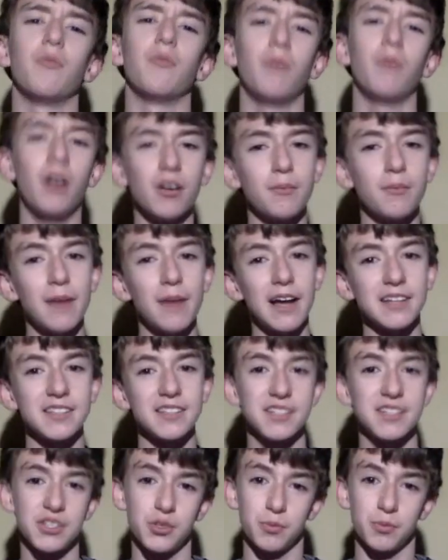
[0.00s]
and welcome back to
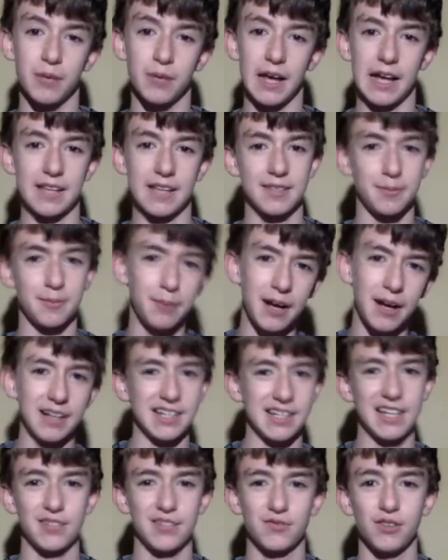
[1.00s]
CubeCast, the
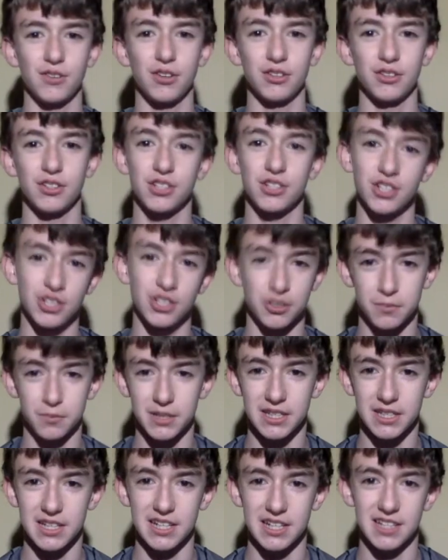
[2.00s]
podcast for all your
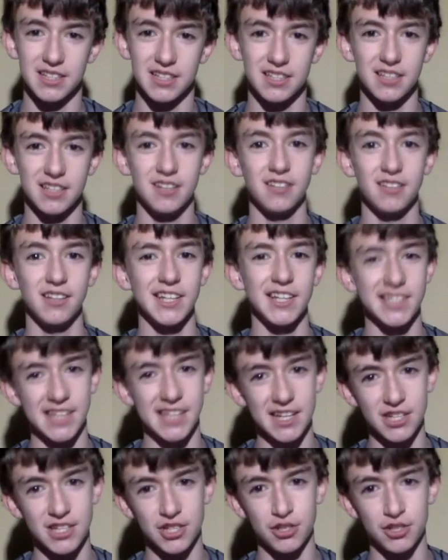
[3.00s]
Cuban needs. Let's
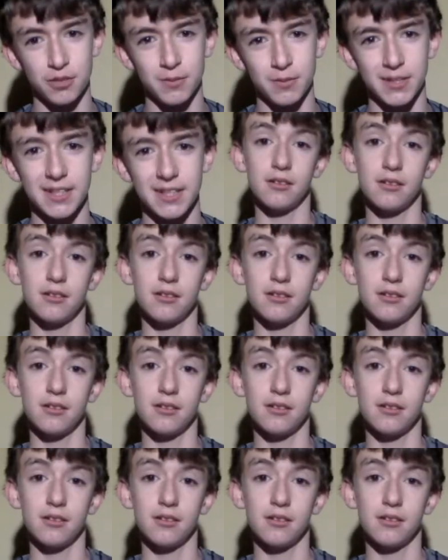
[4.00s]
get Cuban.